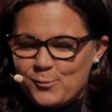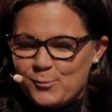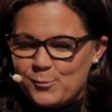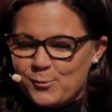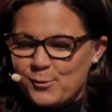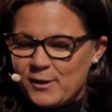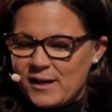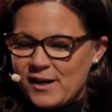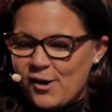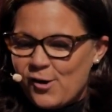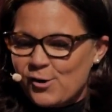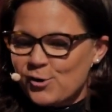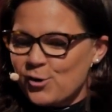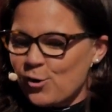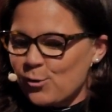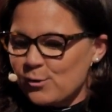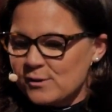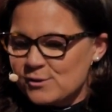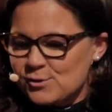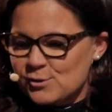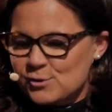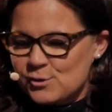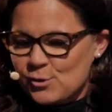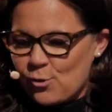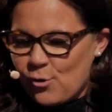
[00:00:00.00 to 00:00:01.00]
We are going
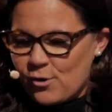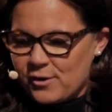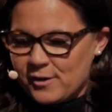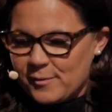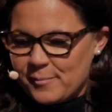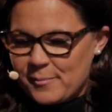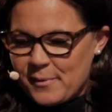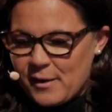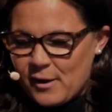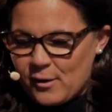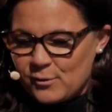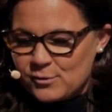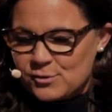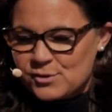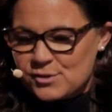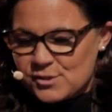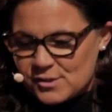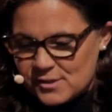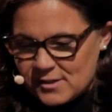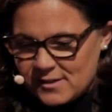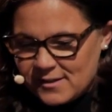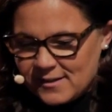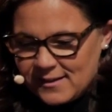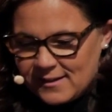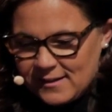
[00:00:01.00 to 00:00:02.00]
to talk about
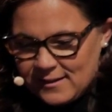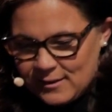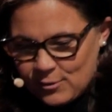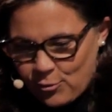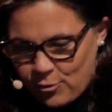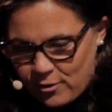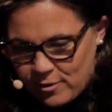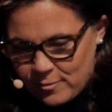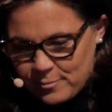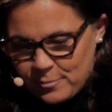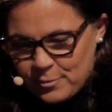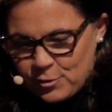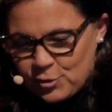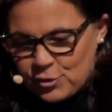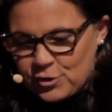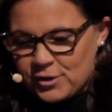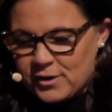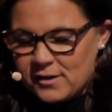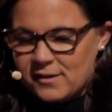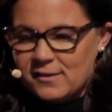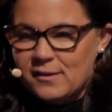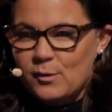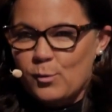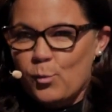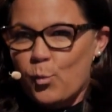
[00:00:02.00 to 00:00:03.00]
your book,
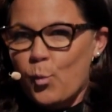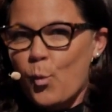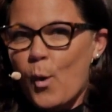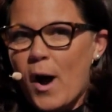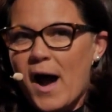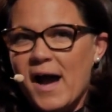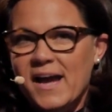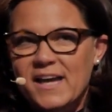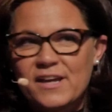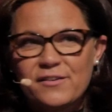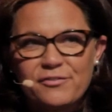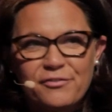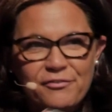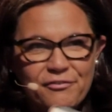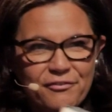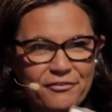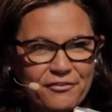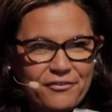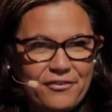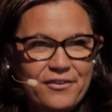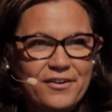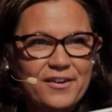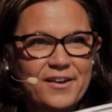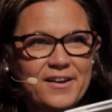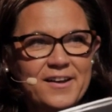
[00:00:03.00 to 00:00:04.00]
The
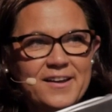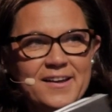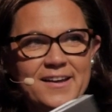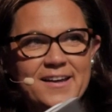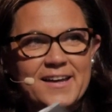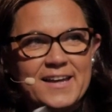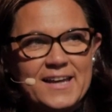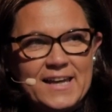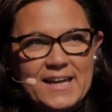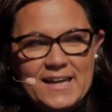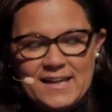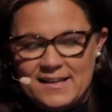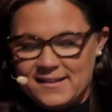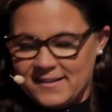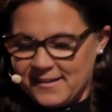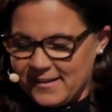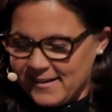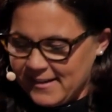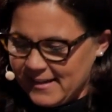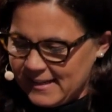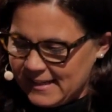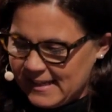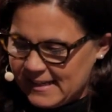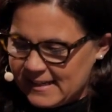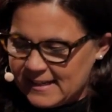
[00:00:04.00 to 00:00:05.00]
Wife,
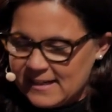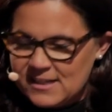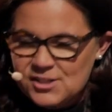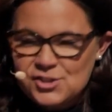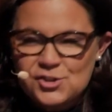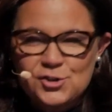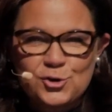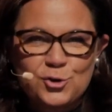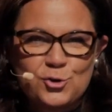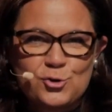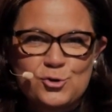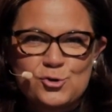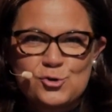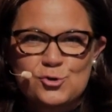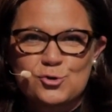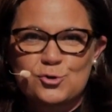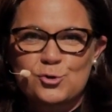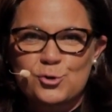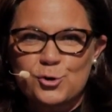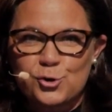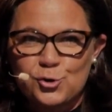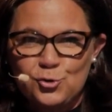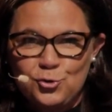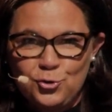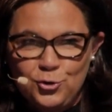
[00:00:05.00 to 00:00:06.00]
in English,
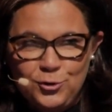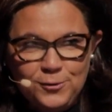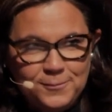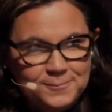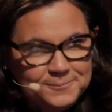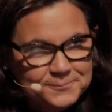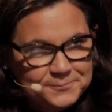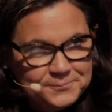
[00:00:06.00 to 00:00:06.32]
Hustrun,